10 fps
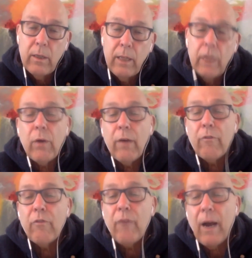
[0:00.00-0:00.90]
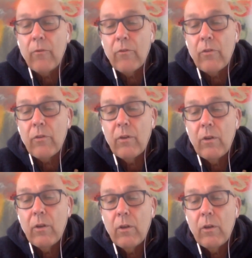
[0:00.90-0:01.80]
that you have found
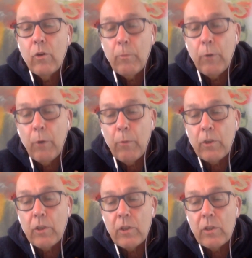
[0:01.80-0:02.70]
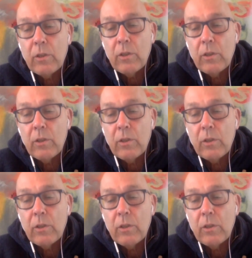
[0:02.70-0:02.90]
your purpose,